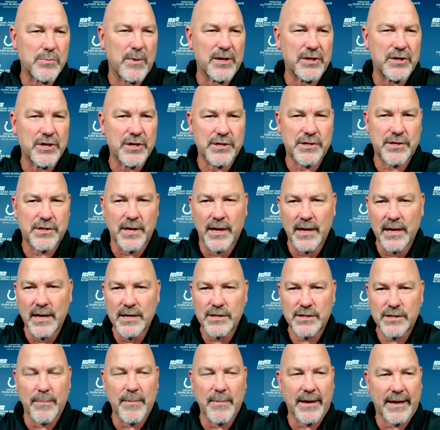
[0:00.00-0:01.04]
But just
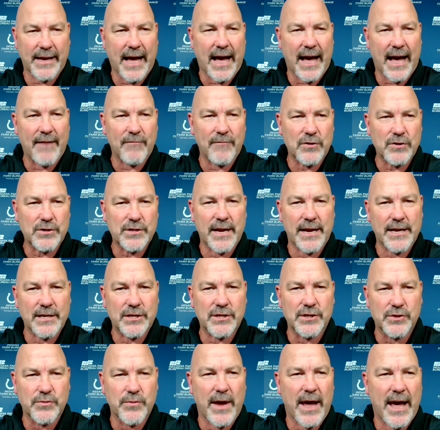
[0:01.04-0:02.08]
some of the
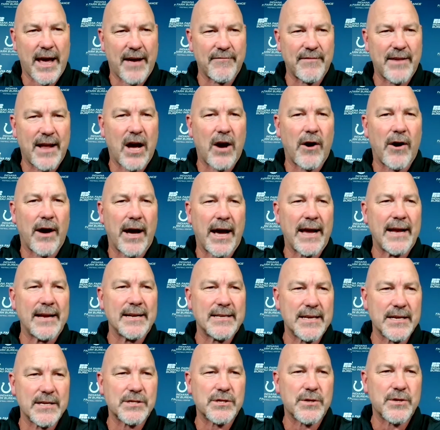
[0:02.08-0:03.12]
conversations we have now, I
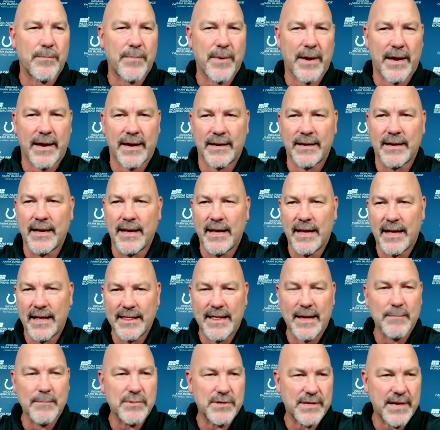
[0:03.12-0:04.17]
anticipate
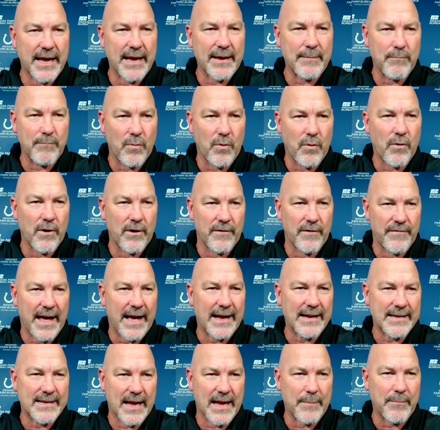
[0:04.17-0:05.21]
them saying more of
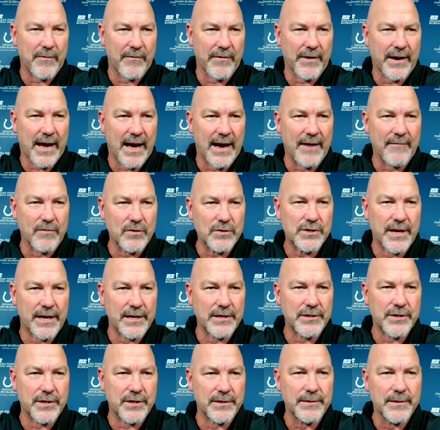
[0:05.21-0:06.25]
that type of a
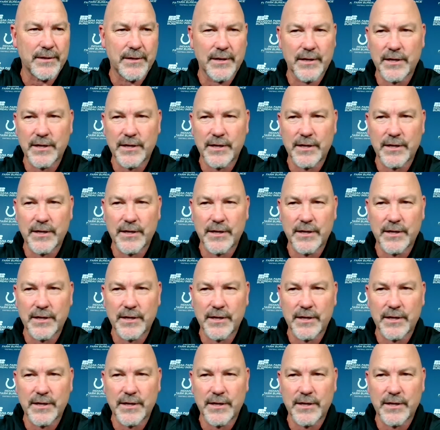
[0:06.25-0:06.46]
conversation.